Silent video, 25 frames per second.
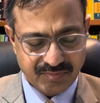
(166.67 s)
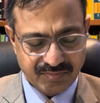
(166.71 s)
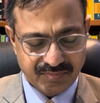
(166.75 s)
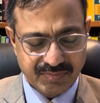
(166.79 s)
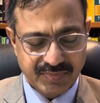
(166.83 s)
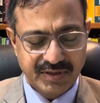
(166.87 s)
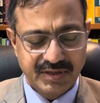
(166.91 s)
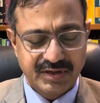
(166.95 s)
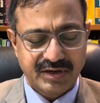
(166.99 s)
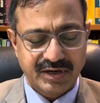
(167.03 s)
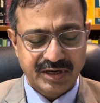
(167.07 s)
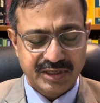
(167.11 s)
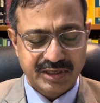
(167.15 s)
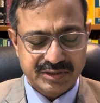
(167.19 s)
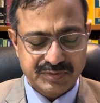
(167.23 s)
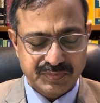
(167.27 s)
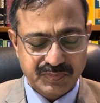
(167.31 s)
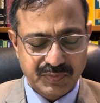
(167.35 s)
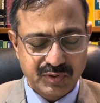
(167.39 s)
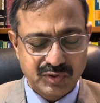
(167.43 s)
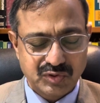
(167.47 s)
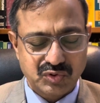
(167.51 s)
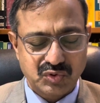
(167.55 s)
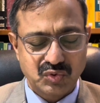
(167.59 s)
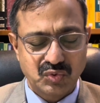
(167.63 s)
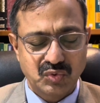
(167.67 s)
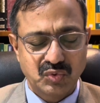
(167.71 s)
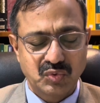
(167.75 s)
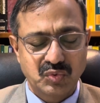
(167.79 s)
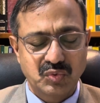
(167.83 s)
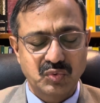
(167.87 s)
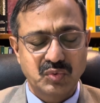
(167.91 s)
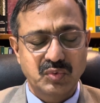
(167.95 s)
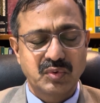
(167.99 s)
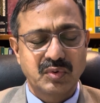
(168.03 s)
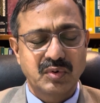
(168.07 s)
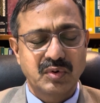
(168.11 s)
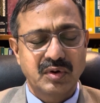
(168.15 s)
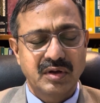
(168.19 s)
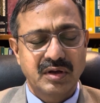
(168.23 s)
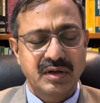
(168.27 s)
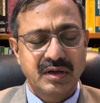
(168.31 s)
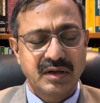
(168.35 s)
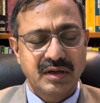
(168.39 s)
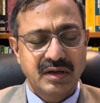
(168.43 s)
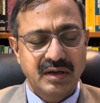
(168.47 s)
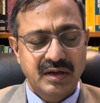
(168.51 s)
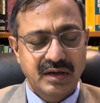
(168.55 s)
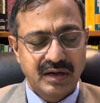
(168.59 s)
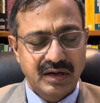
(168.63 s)
in response to
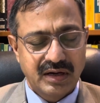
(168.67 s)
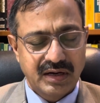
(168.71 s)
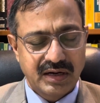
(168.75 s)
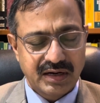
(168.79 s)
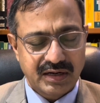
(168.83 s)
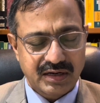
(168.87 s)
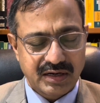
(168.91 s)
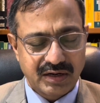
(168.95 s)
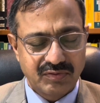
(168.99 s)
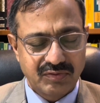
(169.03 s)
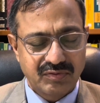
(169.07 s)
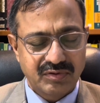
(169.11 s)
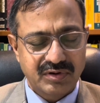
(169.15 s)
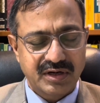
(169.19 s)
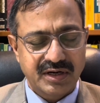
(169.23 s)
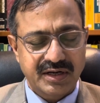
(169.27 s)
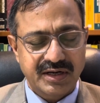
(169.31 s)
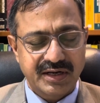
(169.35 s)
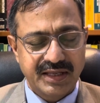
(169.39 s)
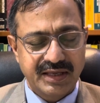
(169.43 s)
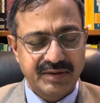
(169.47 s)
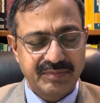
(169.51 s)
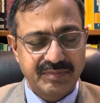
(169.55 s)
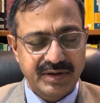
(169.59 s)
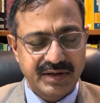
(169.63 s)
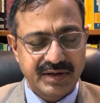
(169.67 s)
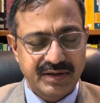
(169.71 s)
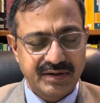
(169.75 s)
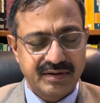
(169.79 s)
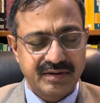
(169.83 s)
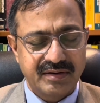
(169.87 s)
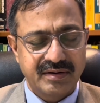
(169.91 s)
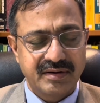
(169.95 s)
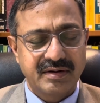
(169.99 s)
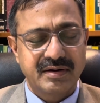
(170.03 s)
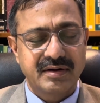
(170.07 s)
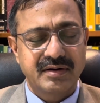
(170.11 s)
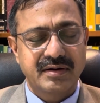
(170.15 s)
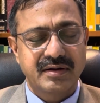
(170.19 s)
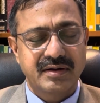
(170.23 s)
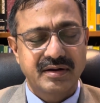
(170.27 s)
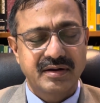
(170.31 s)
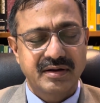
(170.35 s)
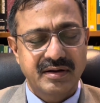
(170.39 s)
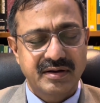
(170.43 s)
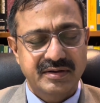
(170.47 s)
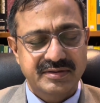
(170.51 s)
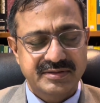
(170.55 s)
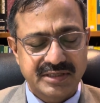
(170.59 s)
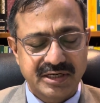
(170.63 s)
counterclaim and
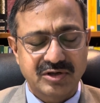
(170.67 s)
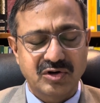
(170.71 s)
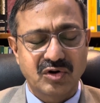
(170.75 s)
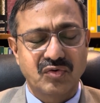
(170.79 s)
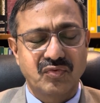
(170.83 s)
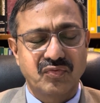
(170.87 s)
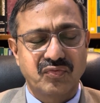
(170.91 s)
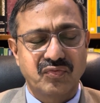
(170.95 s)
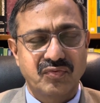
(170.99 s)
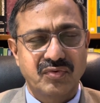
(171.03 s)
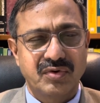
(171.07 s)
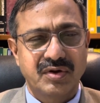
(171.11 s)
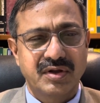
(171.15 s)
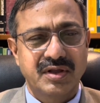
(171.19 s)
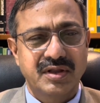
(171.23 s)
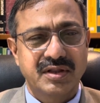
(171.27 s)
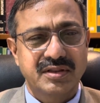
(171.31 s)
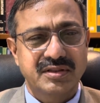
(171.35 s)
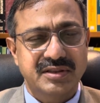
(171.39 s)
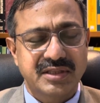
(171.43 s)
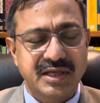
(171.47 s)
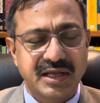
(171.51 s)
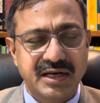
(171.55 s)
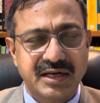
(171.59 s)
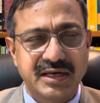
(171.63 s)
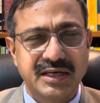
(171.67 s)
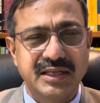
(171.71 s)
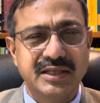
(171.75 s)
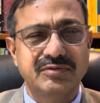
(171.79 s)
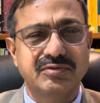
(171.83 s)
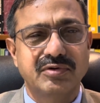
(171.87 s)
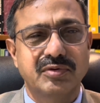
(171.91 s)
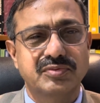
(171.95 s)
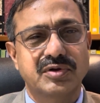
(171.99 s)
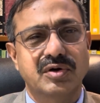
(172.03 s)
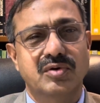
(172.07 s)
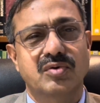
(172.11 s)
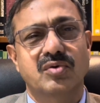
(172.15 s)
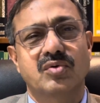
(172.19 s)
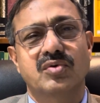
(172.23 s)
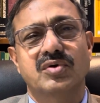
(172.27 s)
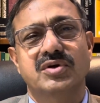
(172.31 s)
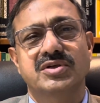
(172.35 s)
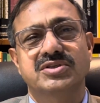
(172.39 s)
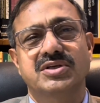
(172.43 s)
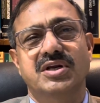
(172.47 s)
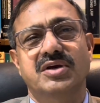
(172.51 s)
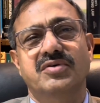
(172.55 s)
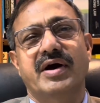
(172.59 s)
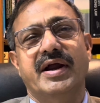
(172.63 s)
set off, then leave of the court is
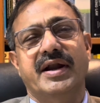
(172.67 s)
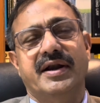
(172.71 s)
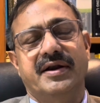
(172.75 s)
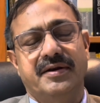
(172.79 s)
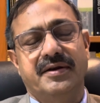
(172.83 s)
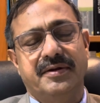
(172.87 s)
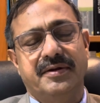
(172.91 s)
required.